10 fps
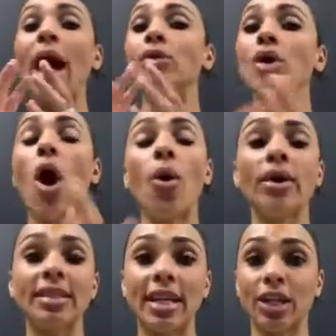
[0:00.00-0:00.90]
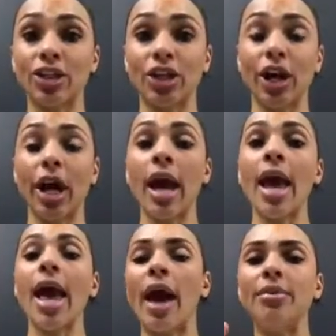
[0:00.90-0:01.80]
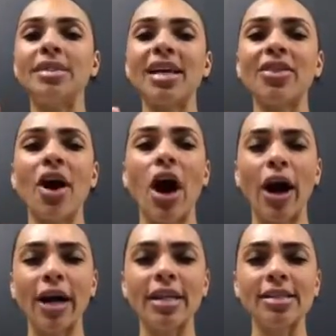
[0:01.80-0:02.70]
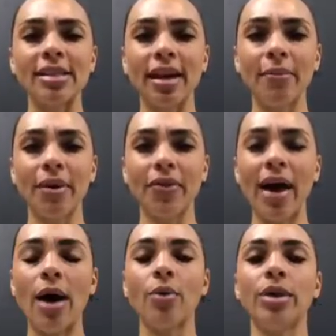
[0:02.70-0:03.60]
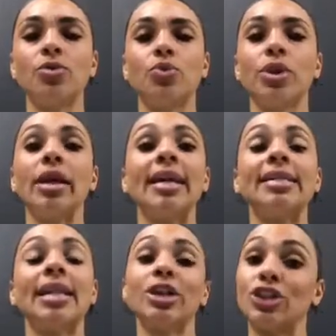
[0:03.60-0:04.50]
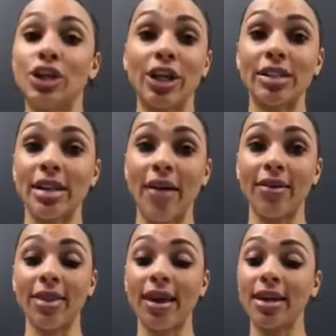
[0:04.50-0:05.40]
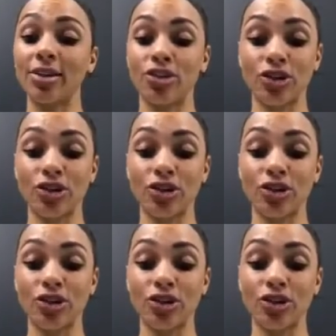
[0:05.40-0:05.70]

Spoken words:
I was always eating sugar. I would say the hardest thing about that was realizing that sugar is in everything.